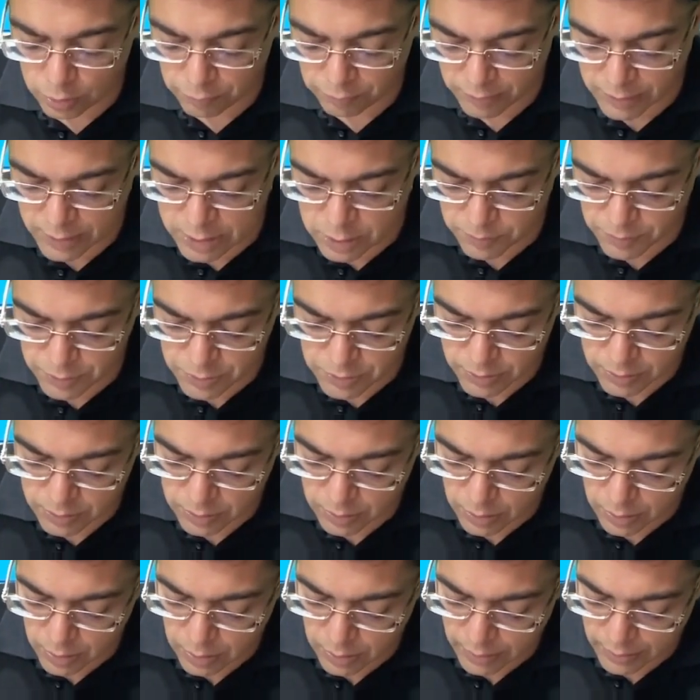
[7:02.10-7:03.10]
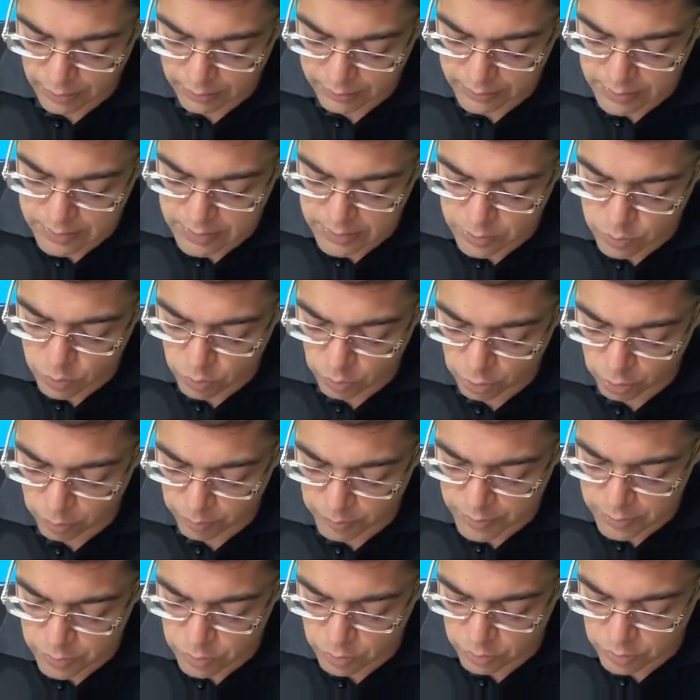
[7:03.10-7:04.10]
of transmission, and this is going to
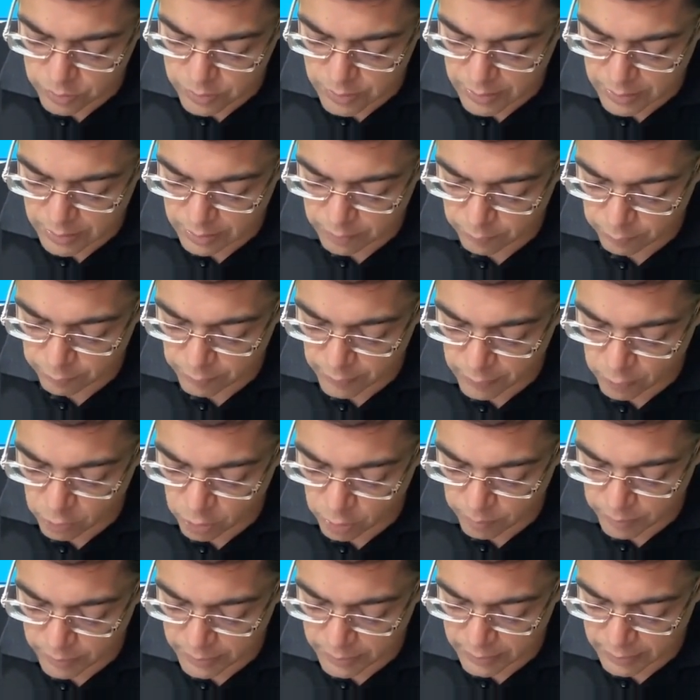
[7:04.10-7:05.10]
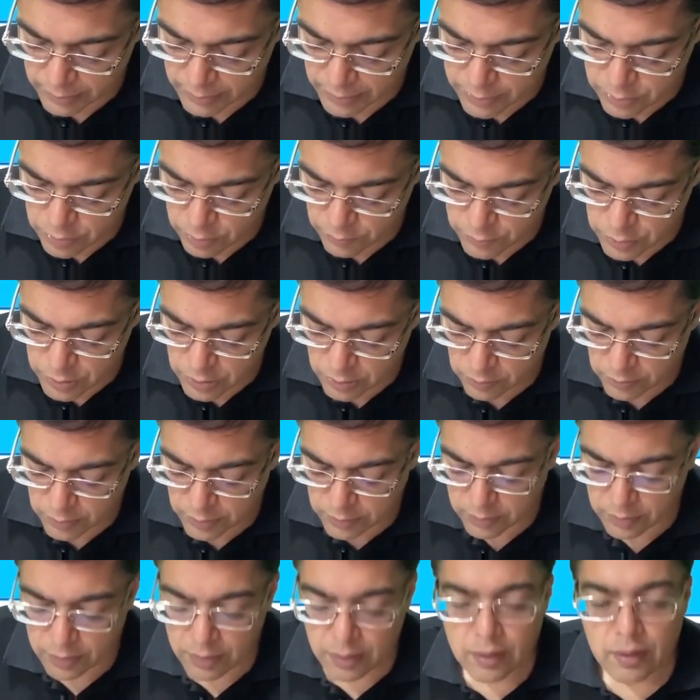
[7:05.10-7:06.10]
be seen very commonly in case of
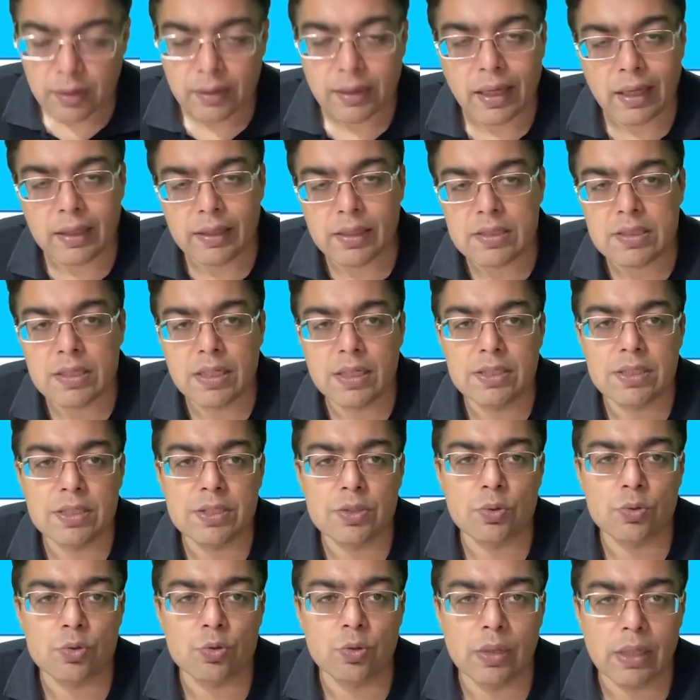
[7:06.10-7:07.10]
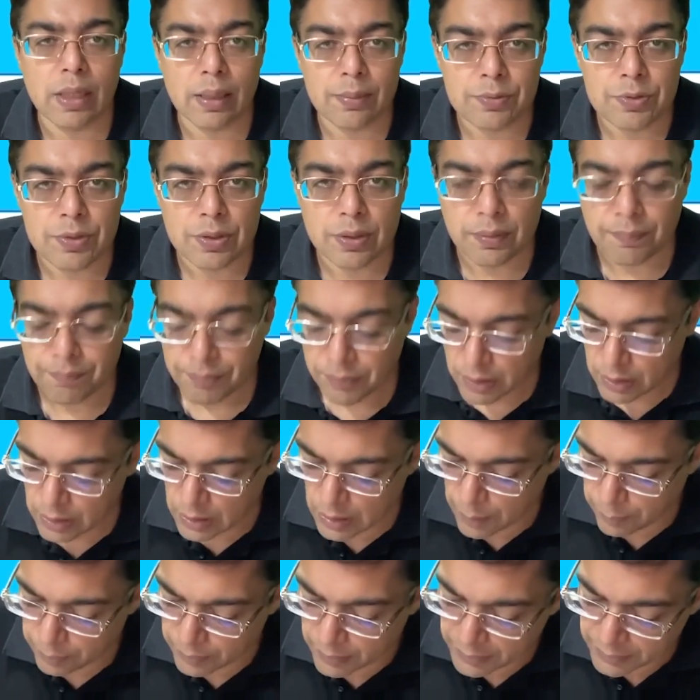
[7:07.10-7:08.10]
children. Carrier stage is usually absent.
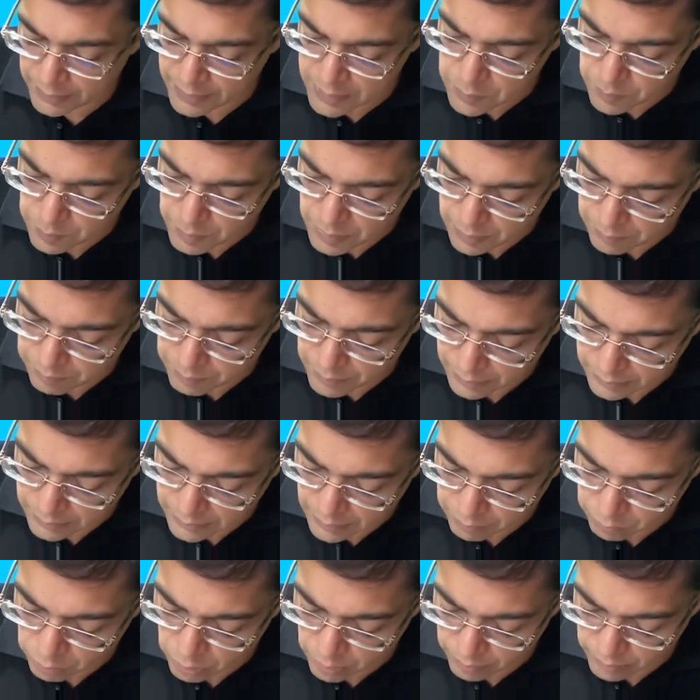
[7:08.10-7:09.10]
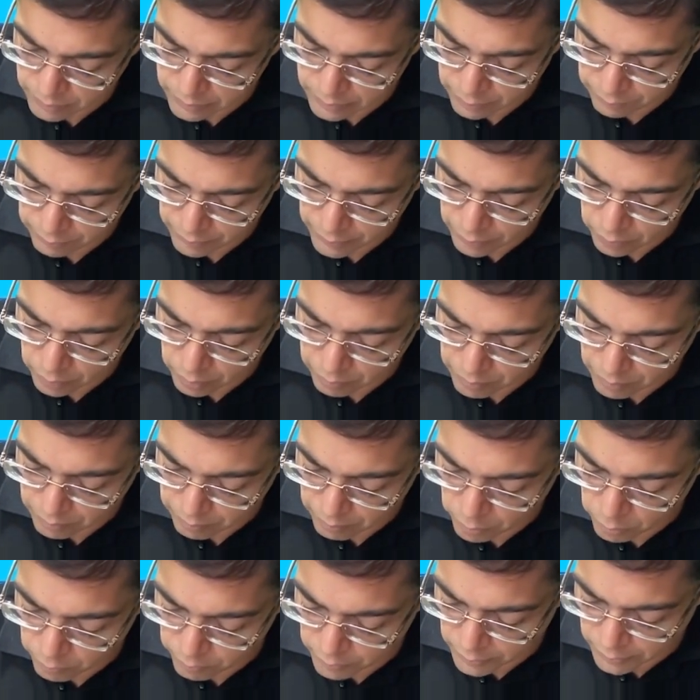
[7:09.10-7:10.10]
Hepatitis B, big time trouble that we need to
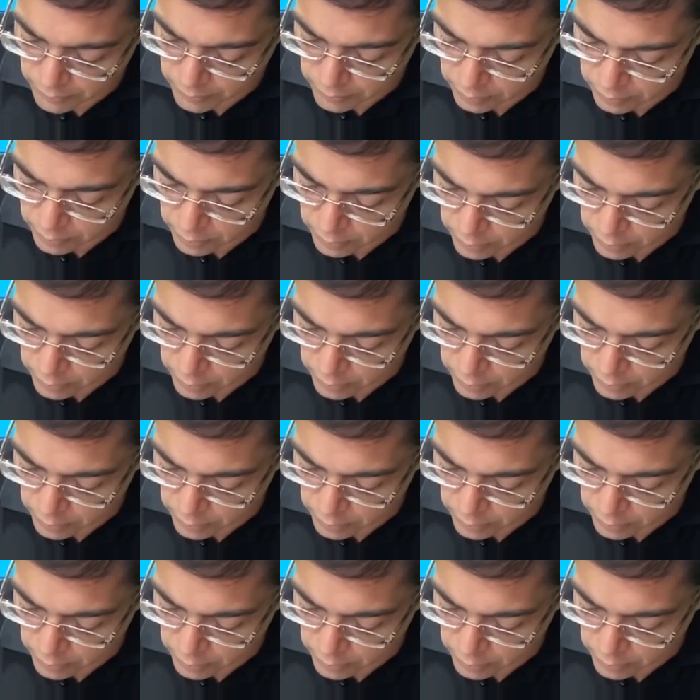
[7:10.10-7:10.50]
remember over here.